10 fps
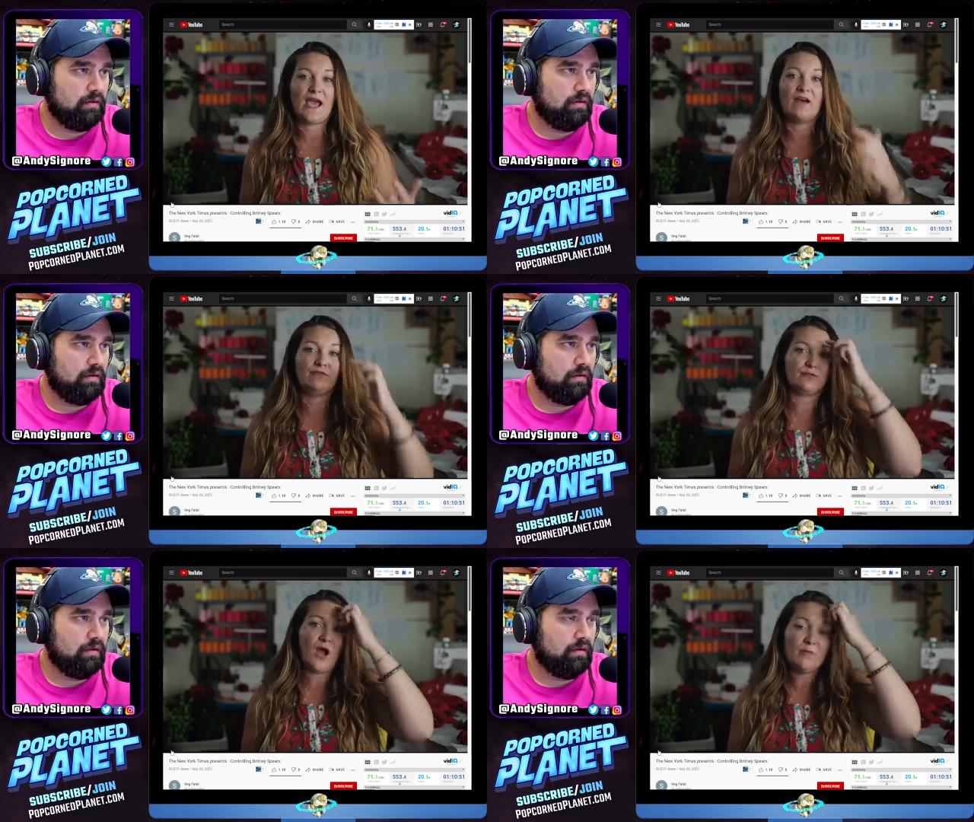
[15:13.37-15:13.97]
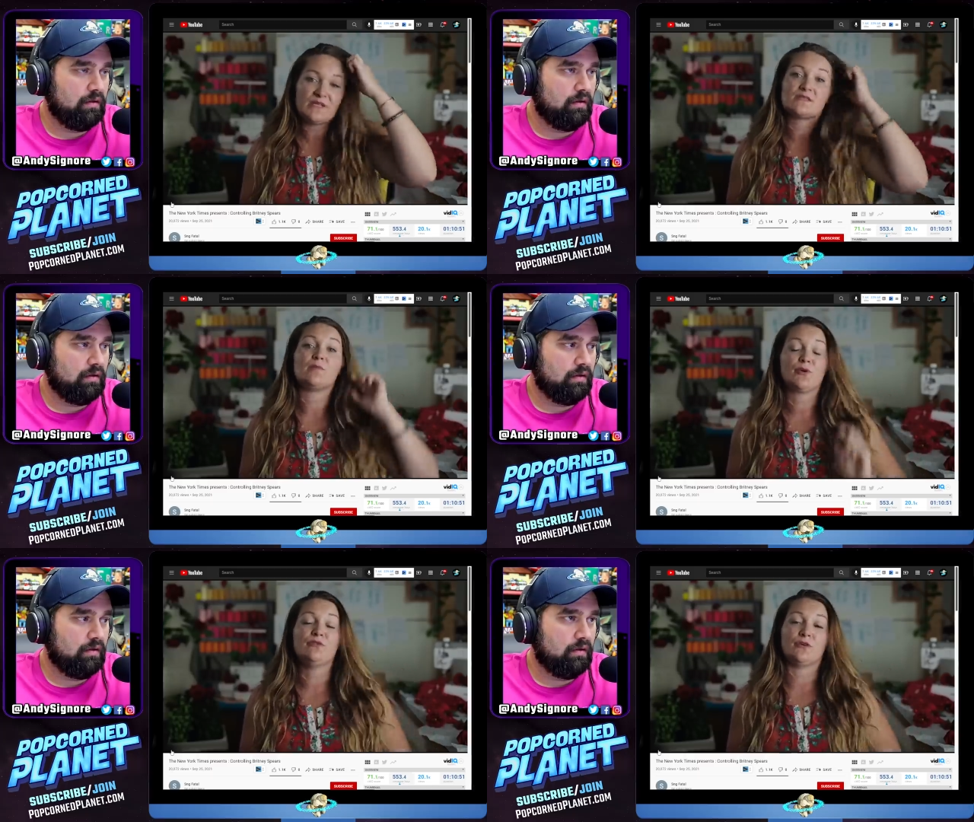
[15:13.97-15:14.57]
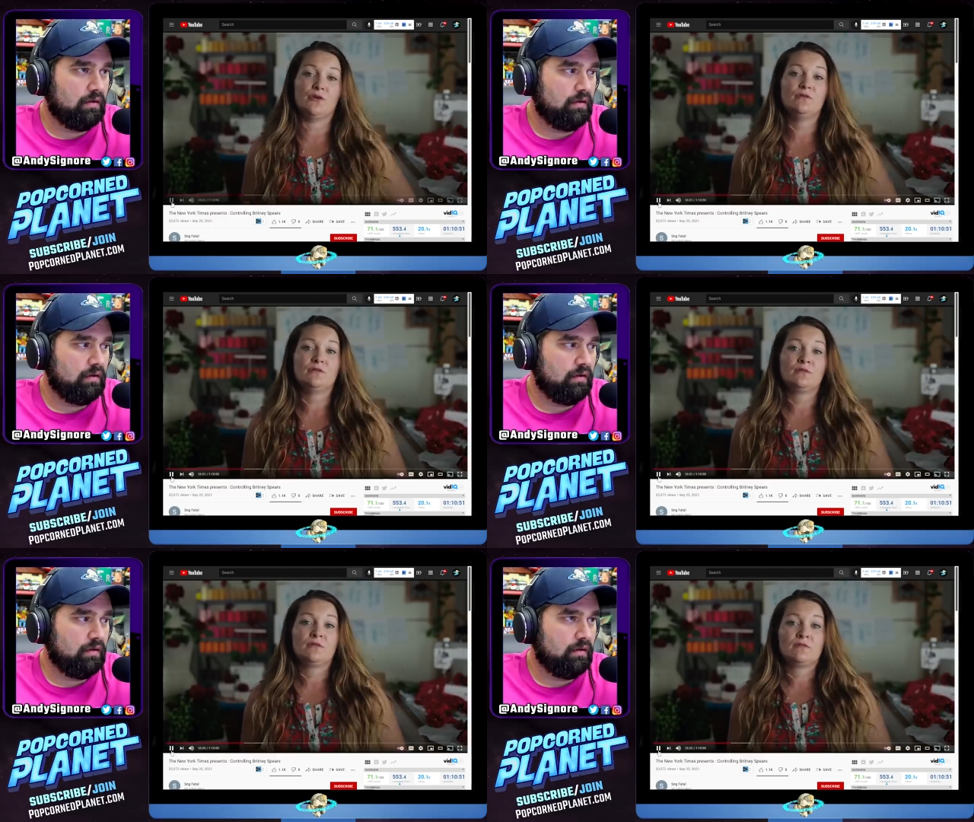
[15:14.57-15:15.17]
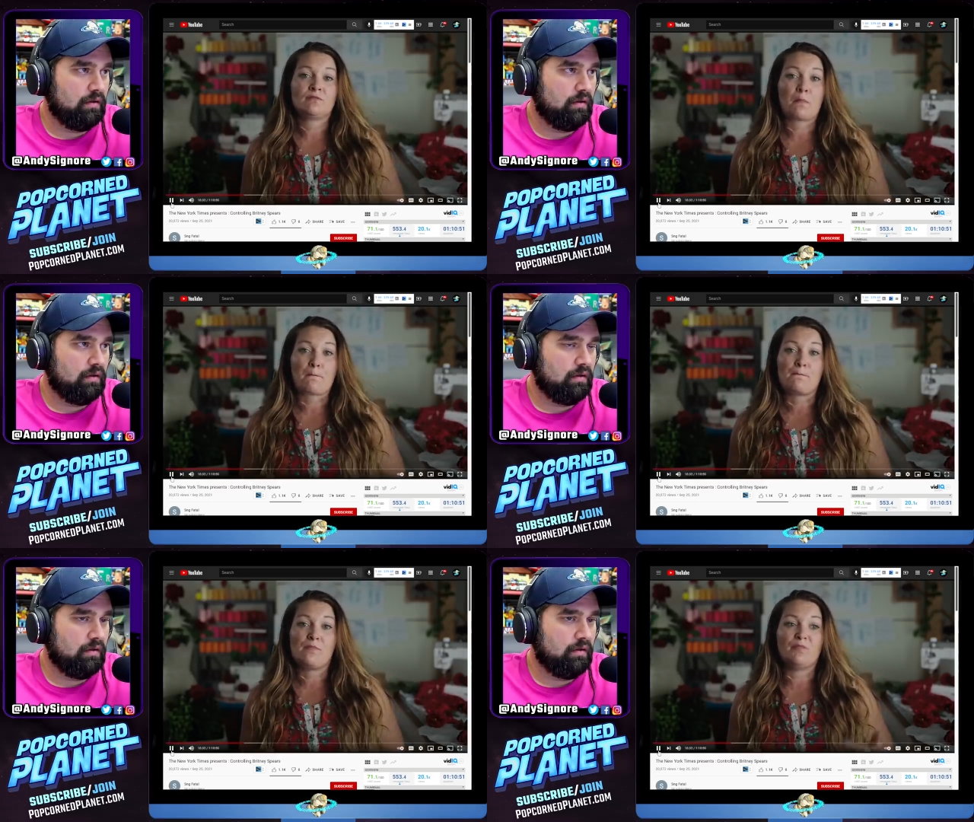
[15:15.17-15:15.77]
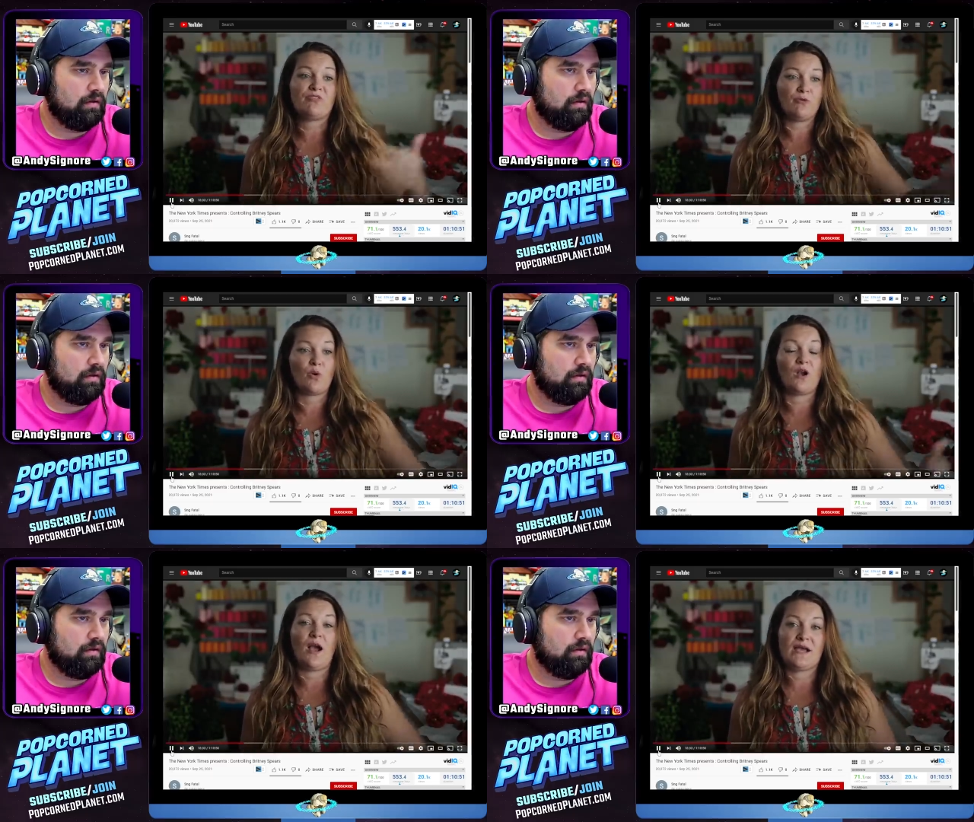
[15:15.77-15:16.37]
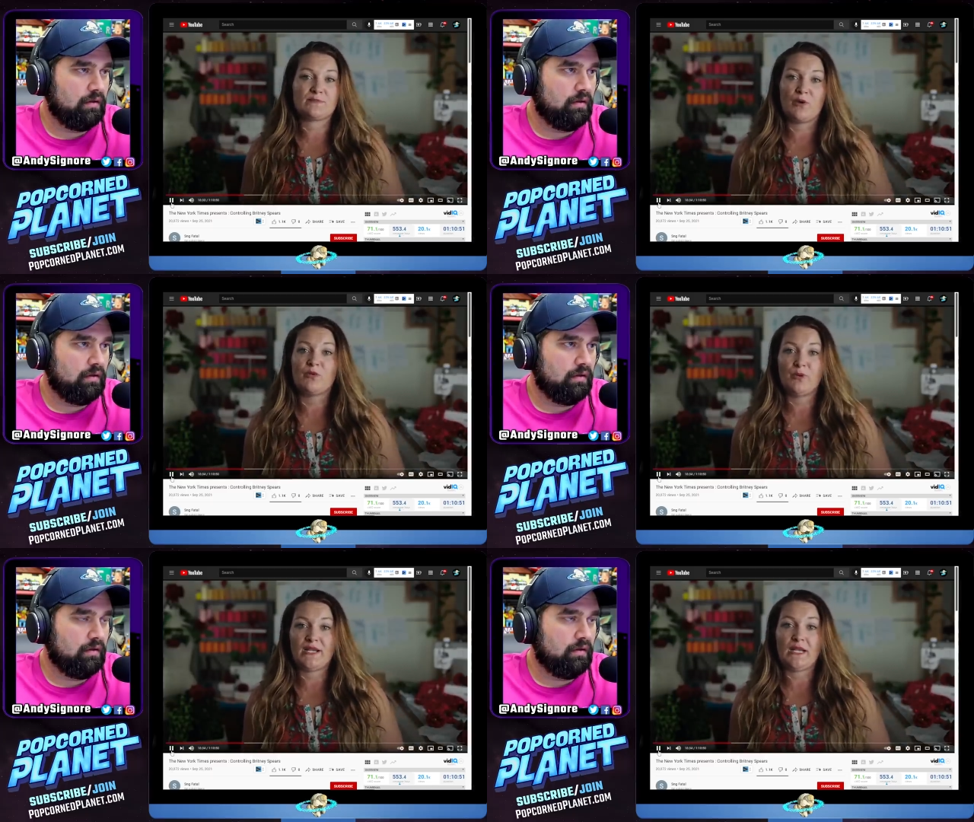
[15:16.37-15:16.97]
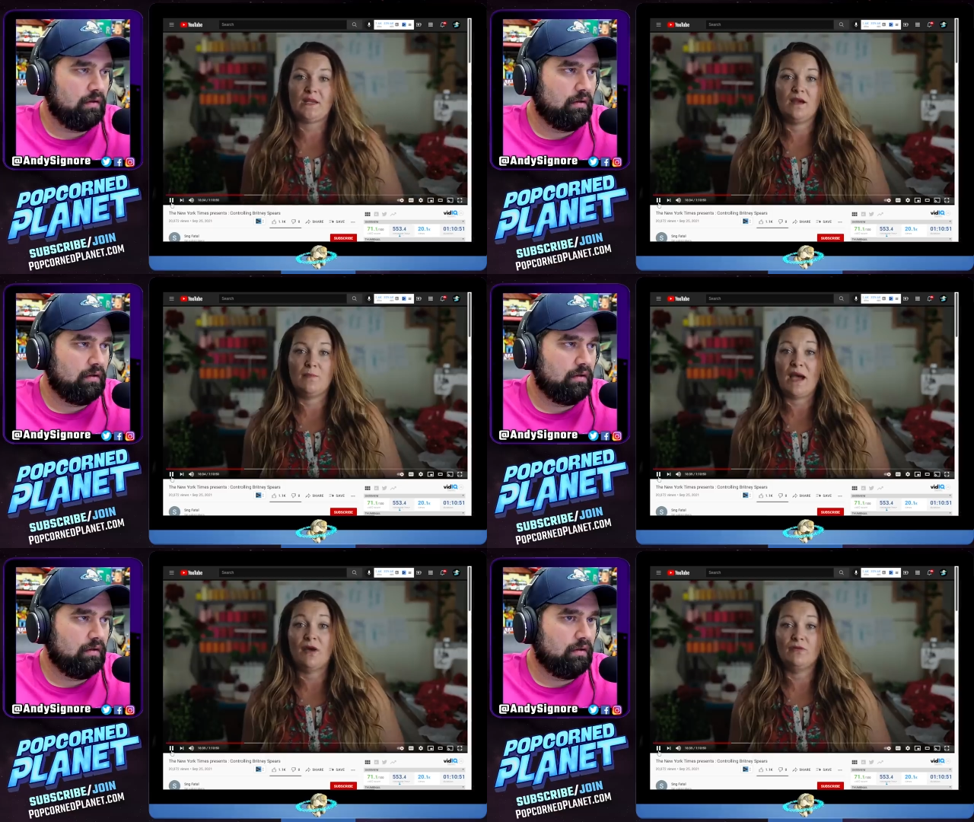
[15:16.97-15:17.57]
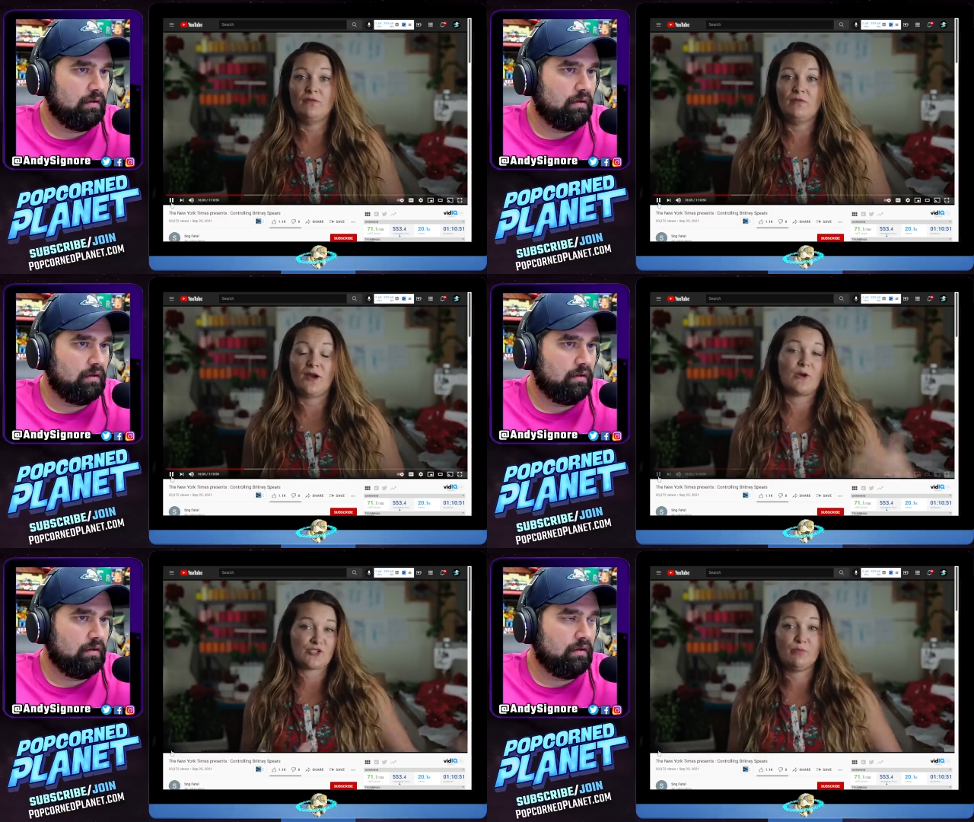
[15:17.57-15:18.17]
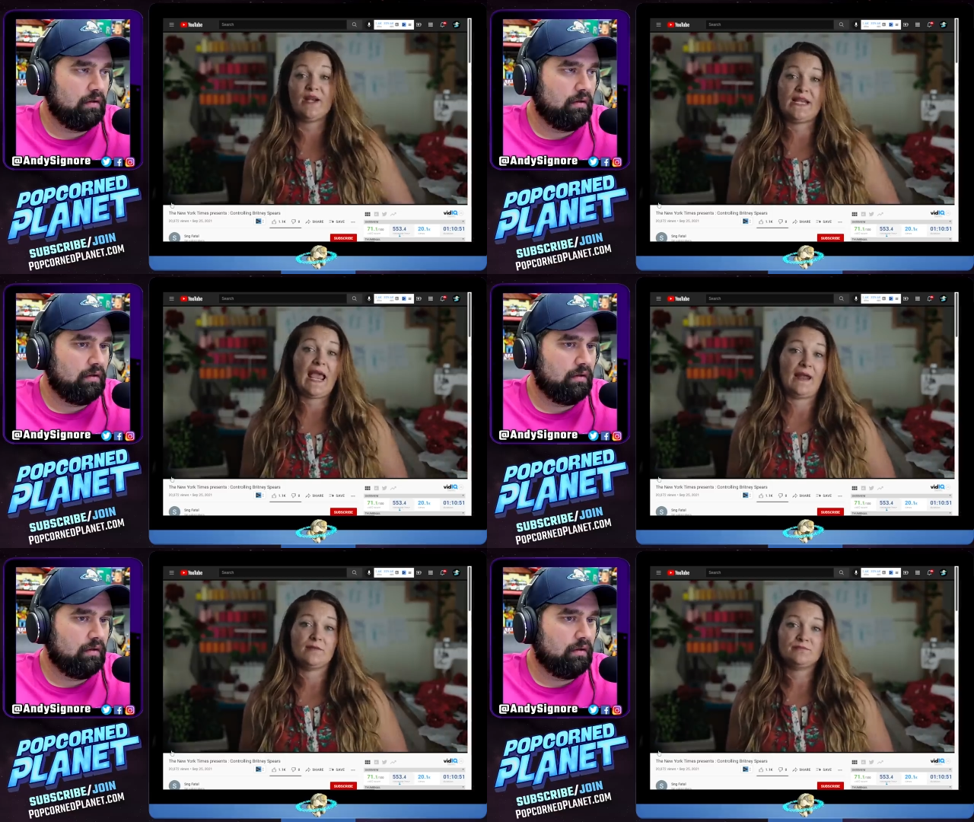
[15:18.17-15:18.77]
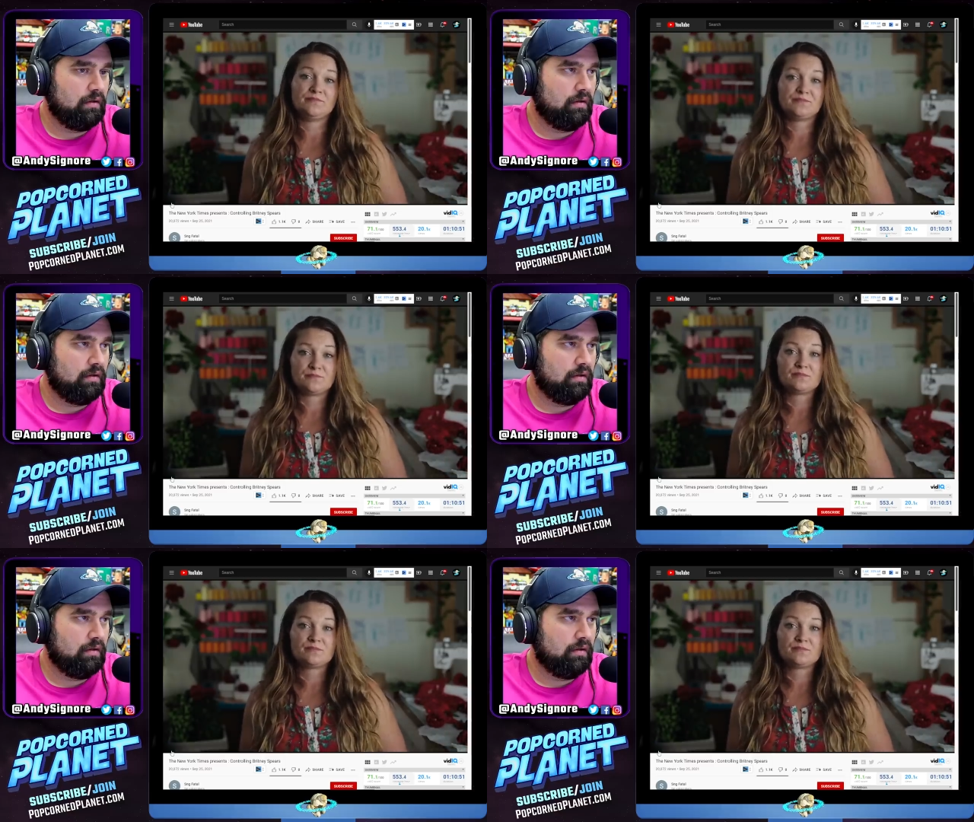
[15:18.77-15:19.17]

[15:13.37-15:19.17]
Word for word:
Speaker 1: I had to have Robin's approval before I spoke with Britney about a question Britney had.